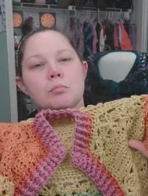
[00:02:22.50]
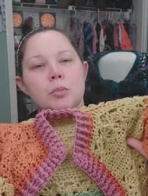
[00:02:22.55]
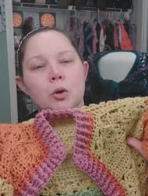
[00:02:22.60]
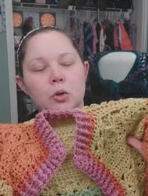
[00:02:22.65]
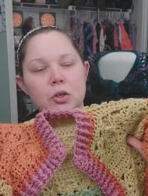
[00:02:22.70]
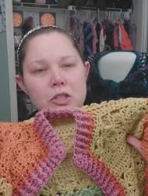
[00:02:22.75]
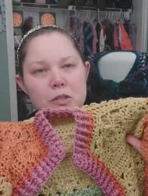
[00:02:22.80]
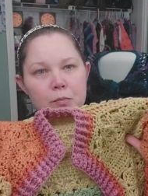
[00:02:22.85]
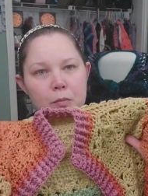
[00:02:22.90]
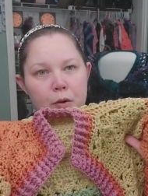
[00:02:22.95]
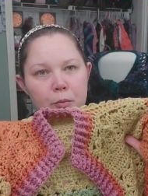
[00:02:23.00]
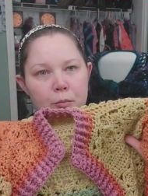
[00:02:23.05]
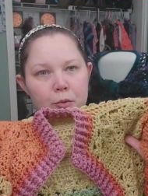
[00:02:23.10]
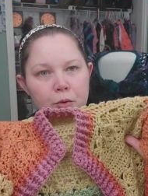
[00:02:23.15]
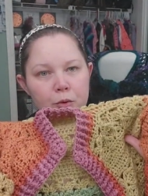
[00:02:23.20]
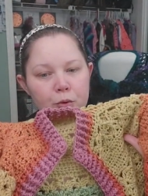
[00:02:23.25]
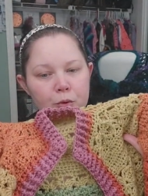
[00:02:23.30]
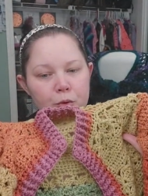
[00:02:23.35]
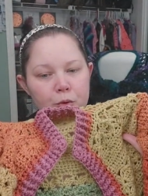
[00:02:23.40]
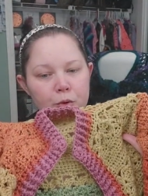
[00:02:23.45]
Bonus
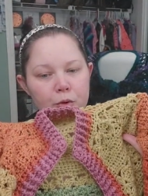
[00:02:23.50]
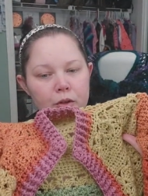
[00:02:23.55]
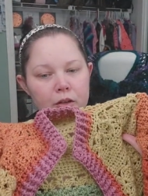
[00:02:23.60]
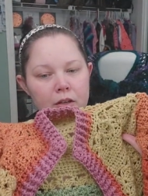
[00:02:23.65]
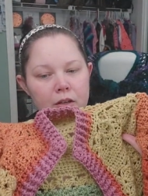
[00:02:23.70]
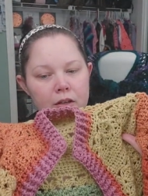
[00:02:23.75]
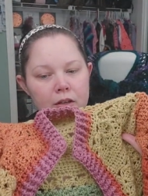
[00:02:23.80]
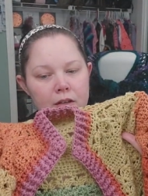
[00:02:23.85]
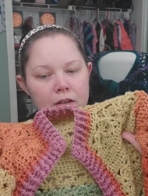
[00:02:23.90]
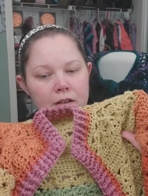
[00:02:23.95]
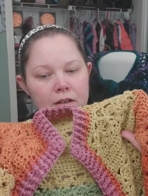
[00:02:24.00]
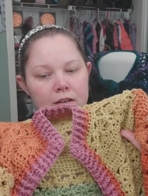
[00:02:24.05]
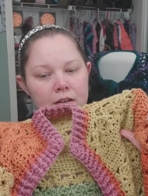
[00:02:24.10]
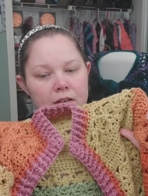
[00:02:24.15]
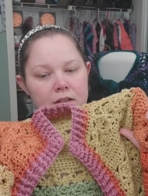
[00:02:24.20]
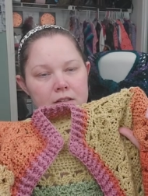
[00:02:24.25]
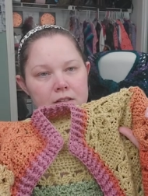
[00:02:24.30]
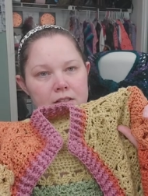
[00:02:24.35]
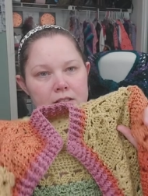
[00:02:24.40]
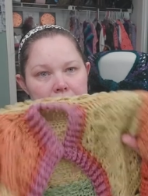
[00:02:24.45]
Bumble
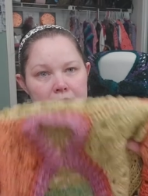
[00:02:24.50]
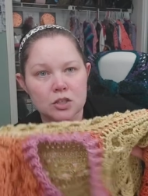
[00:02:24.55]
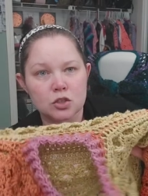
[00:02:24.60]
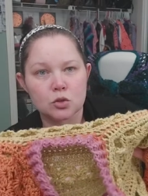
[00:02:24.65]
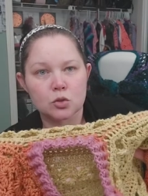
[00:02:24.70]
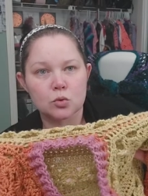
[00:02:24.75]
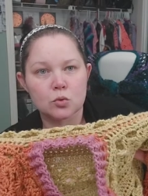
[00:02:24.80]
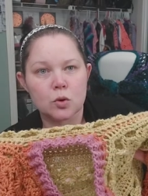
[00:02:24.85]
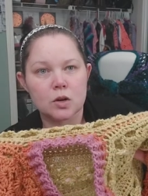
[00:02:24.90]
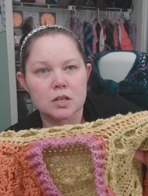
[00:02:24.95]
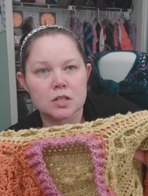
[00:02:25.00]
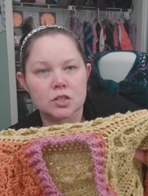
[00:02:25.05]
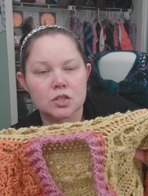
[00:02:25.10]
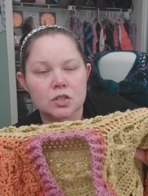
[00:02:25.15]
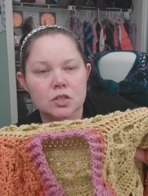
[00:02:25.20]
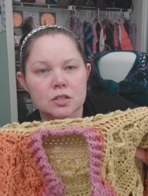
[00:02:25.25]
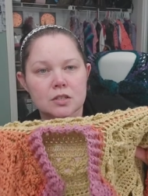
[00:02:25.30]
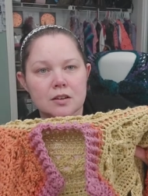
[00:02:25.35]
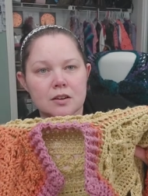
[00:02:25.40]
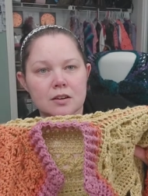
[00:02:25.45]

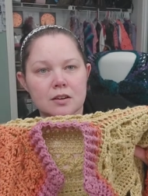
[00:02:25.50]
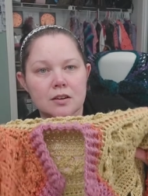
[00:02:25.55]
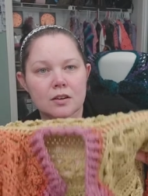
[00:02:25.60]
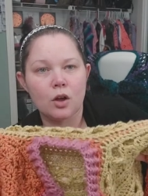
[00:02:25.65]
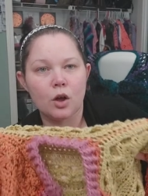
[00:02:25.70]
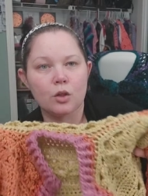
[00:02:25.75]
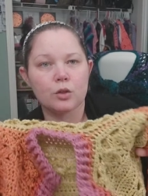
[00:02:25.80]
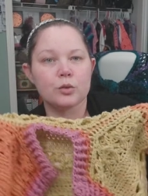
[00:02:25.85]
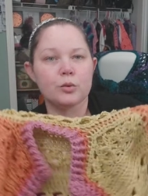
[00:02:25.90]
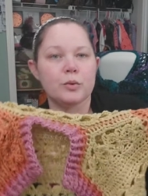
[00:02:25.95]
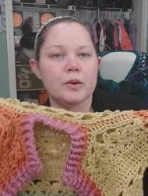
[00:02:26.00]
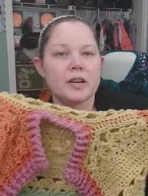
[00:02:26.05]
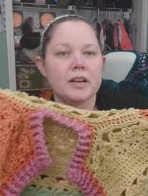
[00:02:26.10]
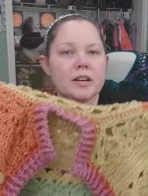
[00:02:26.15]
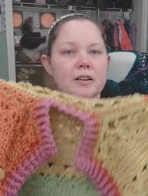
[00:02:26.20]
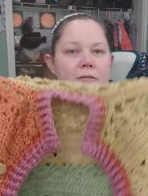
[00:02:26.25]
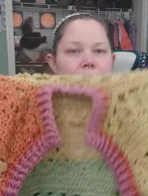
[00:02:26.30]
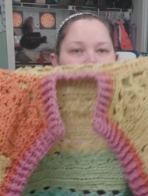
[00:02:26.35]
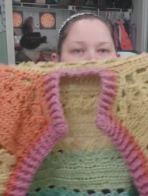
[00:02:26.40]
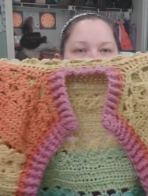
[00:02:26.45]
Sasquatch
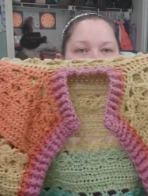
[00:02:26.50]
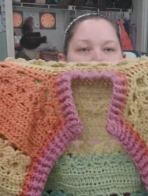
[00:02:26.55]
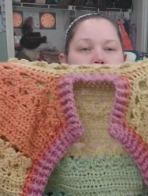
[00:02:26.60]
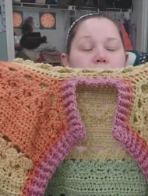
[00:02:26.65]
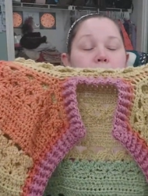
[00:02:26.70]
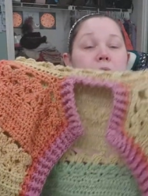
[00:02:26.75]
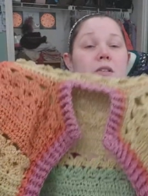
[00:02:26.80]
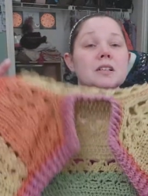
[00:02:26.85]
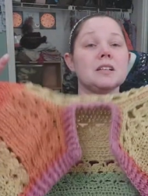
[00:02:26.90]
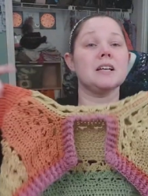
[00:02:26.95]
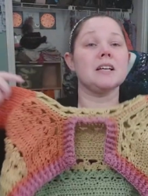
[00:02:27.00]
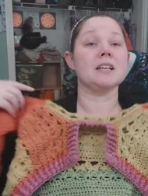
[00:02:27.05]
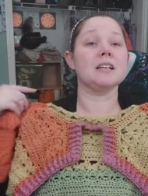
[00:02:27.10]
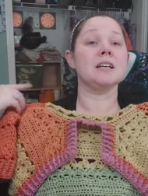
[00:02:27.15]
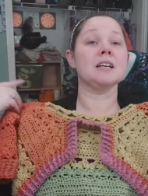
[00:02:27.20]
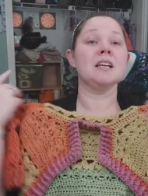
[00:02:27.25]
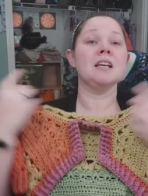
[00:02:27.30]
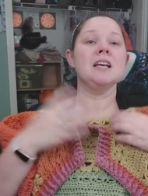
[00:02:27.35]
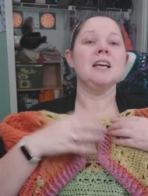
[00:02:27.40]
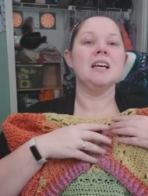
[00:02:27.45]
colorway. I really like
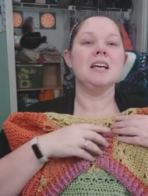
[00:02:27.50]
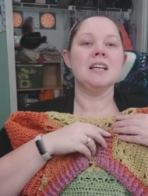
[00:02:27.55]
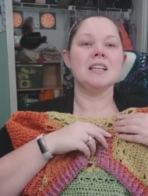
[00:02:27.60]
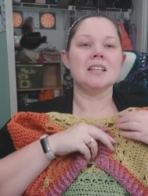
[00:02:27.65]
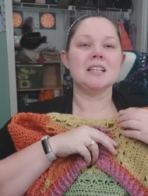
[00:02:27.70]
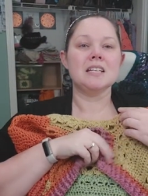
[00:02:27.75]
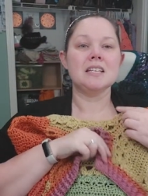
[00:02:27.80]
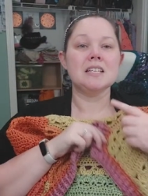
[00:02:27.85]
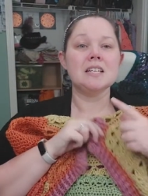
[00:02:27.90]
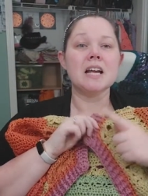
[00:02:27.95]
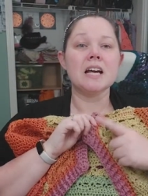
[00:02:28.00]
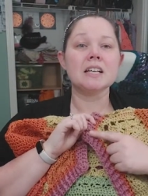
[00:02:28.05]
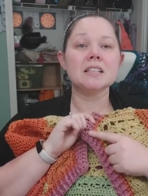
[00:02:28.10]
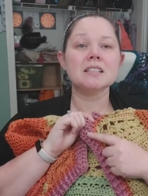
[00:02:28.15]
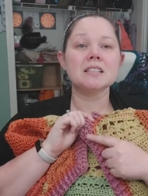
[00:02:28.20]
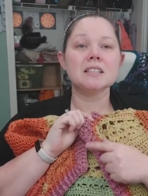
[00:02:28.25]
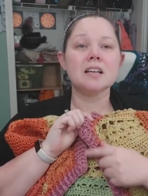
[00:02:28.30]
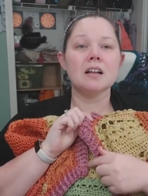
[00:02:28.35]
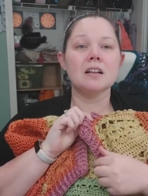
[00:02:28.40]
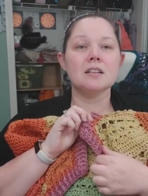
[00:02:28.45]
it the
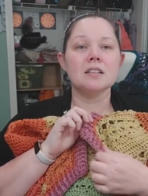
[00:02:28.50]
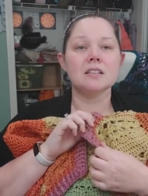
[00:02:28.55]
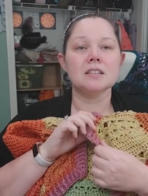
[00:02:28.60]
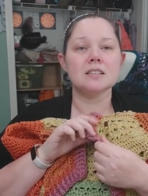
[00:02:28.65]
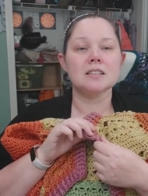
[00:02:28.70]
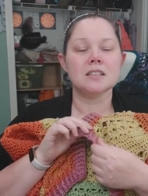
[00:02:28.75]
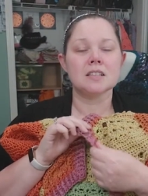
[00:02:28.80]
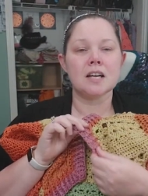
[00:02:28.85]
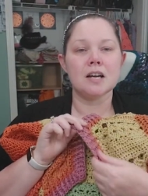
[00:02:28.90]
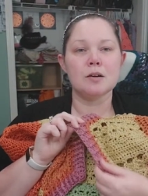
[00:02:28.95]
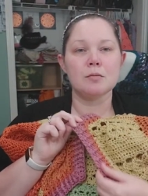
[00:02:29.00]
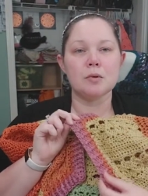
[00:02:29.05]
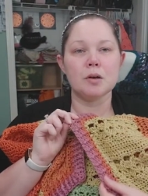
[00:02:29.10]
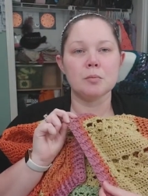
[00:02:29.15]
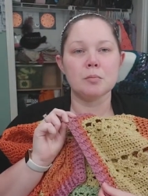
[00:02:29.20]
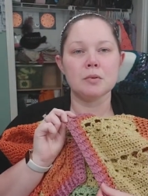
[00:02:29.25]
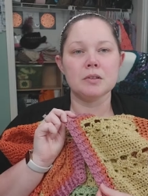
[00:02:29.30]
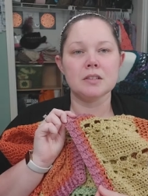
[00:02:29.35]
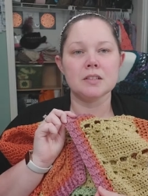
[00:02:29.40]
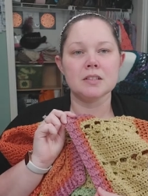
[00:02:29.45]
next color to come
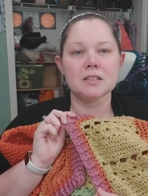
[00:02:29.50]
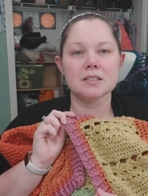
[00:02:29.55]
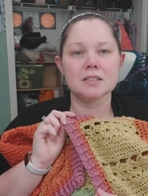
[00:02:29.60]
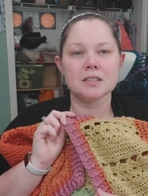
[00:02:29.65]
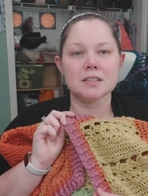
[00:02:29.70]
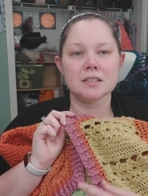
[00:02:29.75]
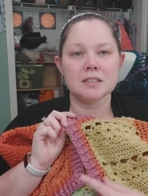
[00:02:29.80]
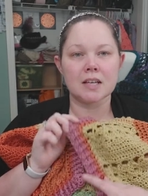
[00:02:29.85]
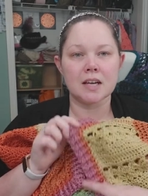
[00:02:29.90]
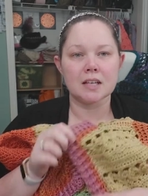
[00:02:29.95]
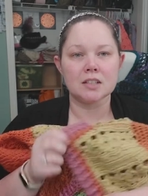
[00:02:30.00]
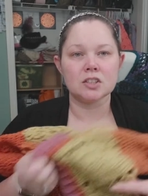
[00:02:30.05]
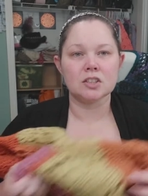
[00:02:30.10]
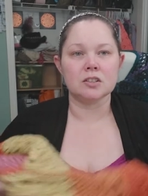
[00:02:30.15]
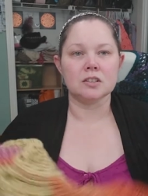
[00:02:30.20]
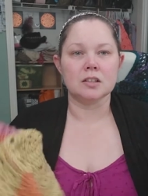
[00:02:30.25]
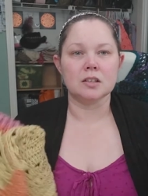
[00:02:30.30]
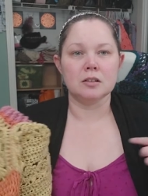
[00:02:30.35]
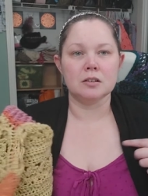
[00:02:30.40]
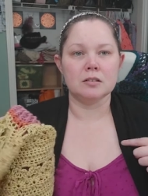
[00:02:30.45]
up in this is
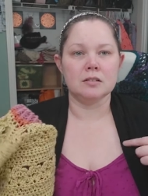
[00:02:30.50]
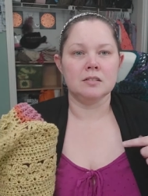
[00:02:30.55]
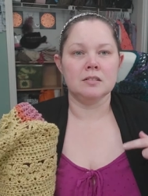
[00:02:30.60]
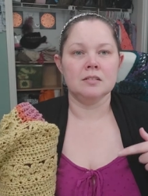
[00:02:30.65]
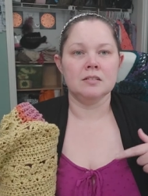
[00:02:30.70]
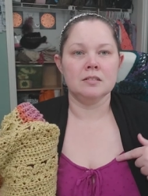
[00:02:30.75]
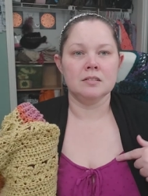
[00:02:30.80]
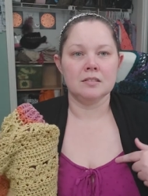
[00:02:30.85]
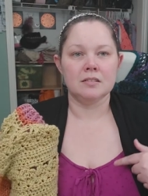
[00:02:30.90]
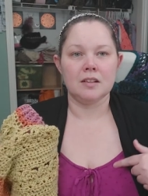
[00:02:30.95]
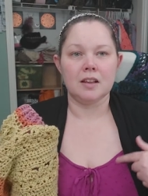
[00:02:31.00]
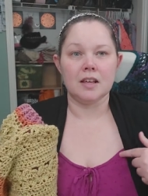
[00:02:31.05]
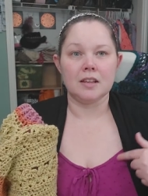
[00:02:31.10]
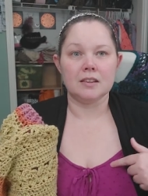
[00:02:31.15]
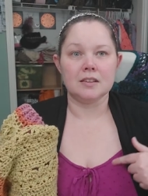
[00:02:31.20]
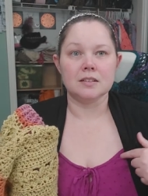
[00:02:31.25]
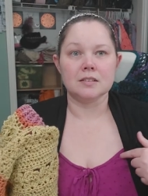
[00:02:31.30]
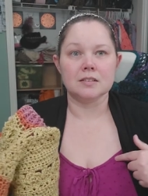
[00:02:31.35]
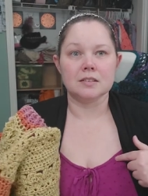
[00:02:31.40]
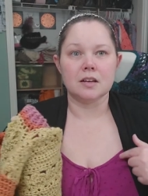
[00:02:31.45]
actually
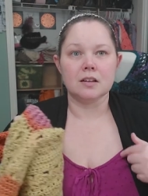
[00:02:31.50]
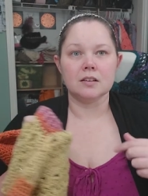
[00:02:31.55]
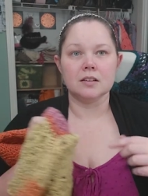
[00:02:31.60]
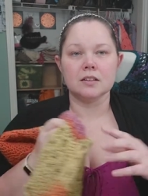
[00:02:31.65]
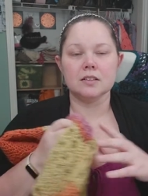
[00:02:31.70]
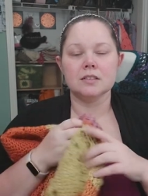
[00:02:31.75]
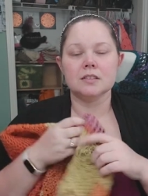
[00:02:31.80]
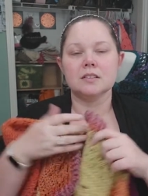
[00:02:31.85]
like this color.